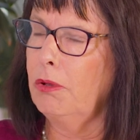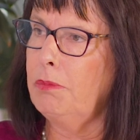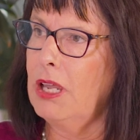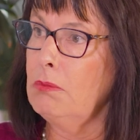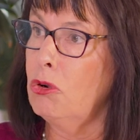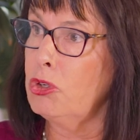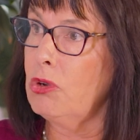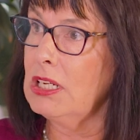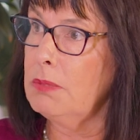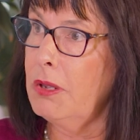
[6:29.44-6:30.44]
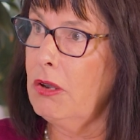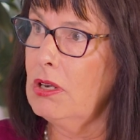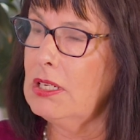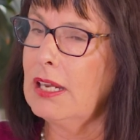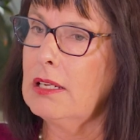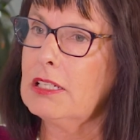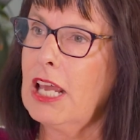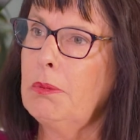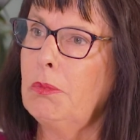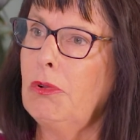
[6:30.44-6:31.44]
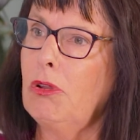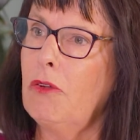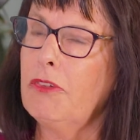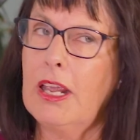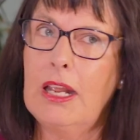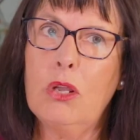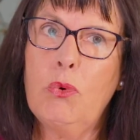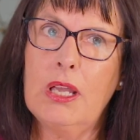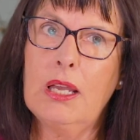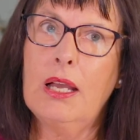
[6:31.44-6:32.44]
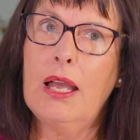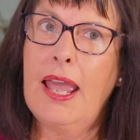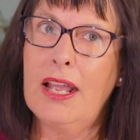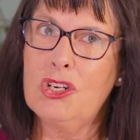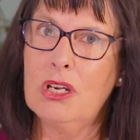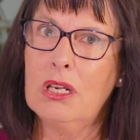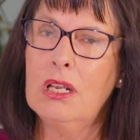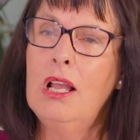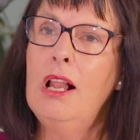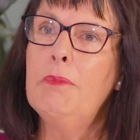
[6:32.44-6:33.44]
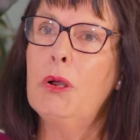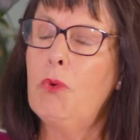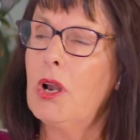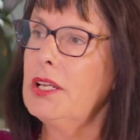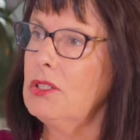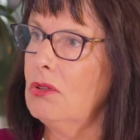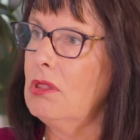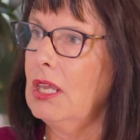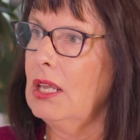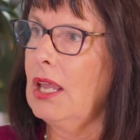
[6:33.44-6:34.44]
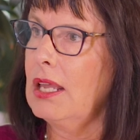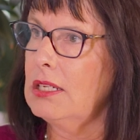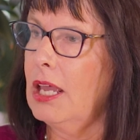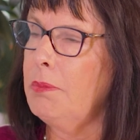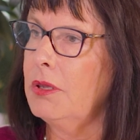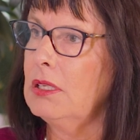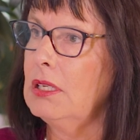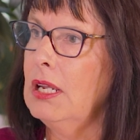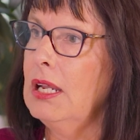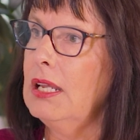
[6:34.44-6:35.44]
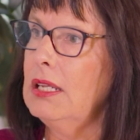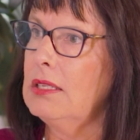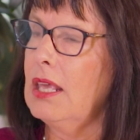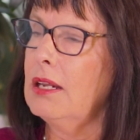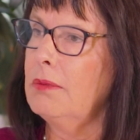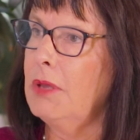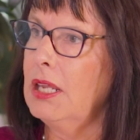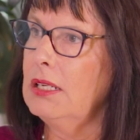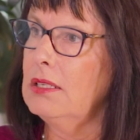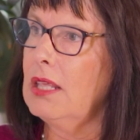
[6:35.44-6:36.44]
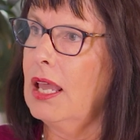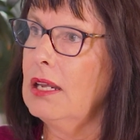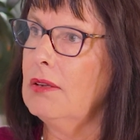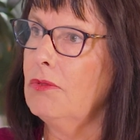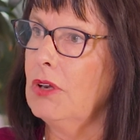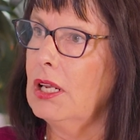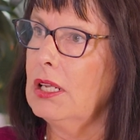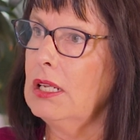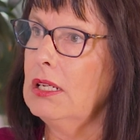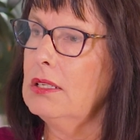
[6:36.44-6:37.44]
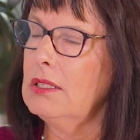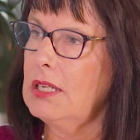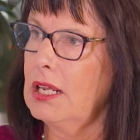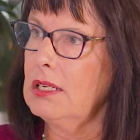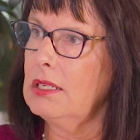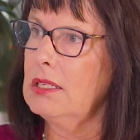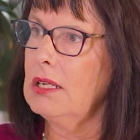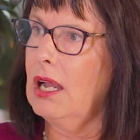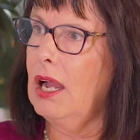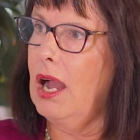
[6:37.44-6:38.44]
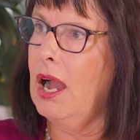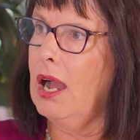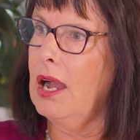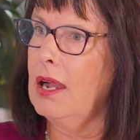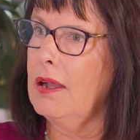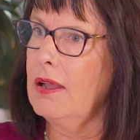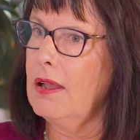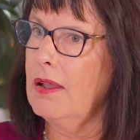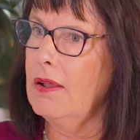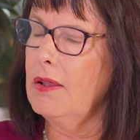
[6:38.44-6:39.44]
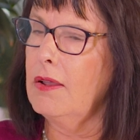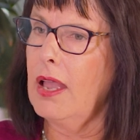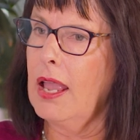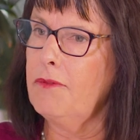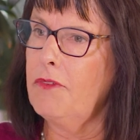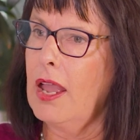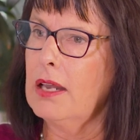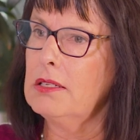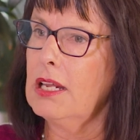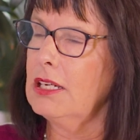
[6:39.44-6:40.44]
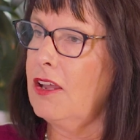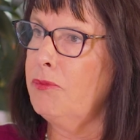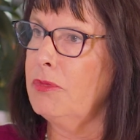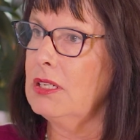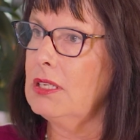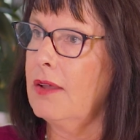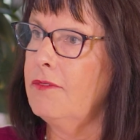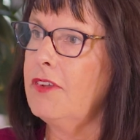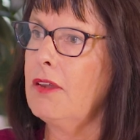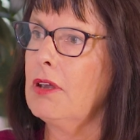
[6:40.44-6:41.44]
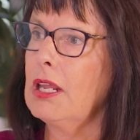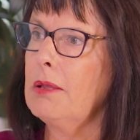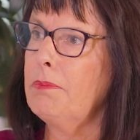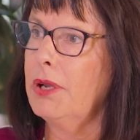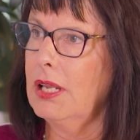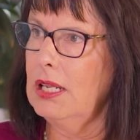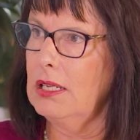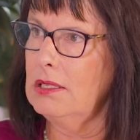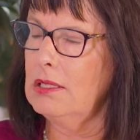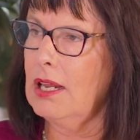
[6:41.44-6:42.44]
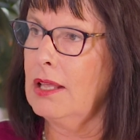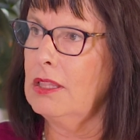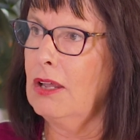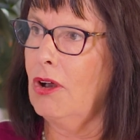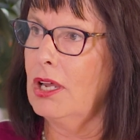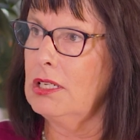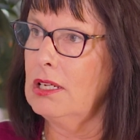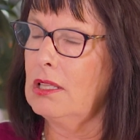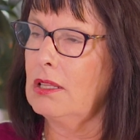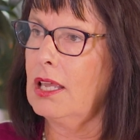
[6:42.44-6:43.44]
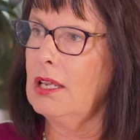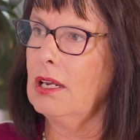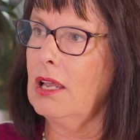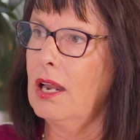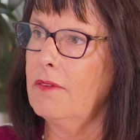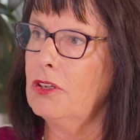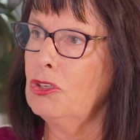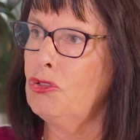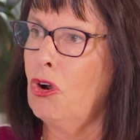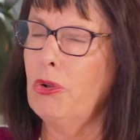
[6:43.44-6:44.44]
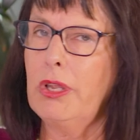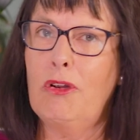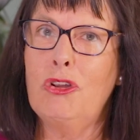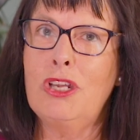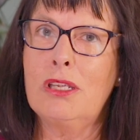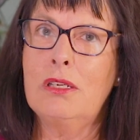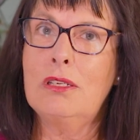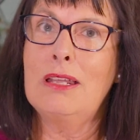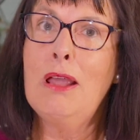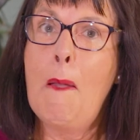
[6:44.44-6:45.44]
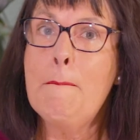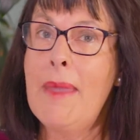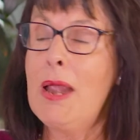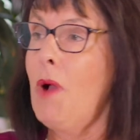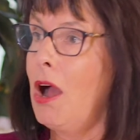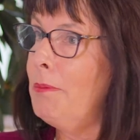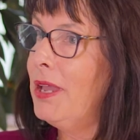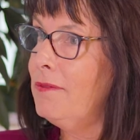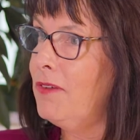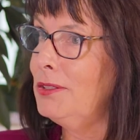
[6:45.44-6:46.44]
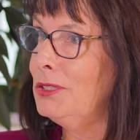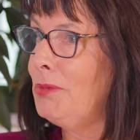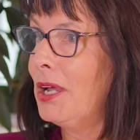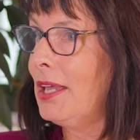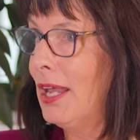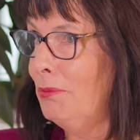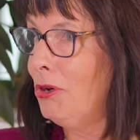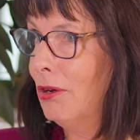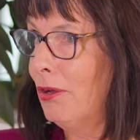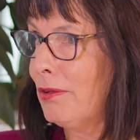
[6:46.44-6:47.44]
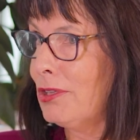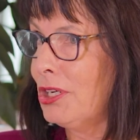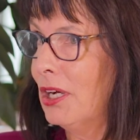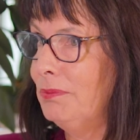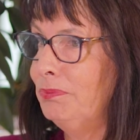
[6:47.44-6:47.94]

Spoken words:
of being more transparent, and it's capable of getting quicker action. But what I do think has happened is that it means that really states and state governments are very pleased at their idea that they can kind of control their own destiny, meanwhile being funded by Canberra a lot of the time.